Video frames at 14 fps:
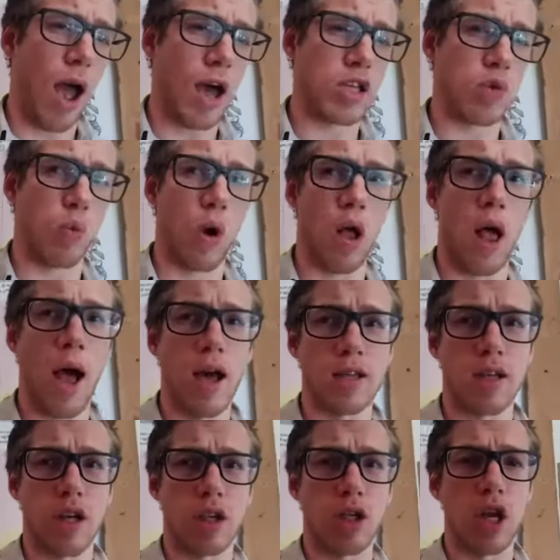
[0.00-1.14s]
as well
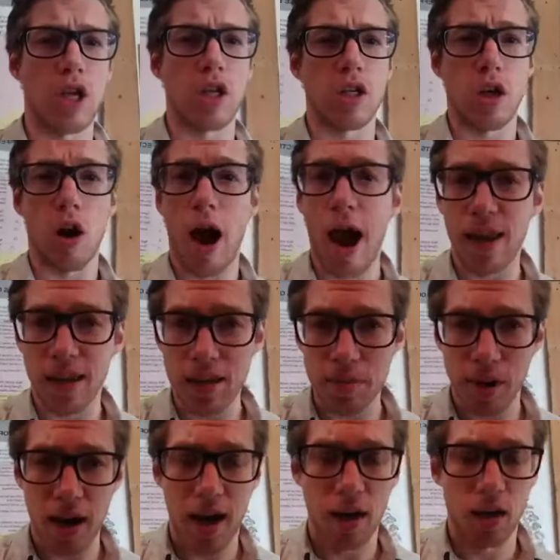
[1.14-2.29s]
as changes in her atlas
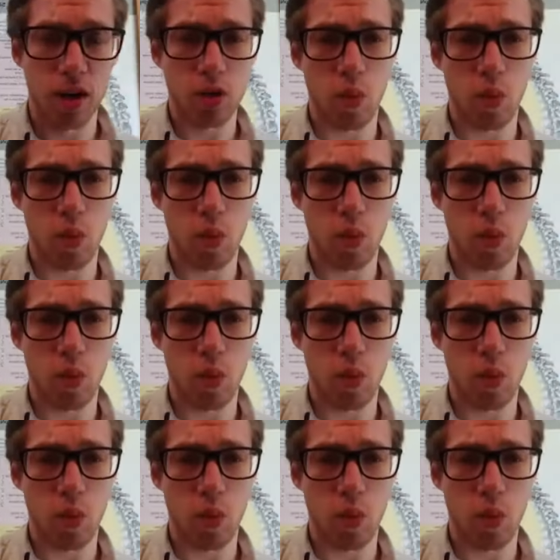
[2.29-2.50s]
plane angle,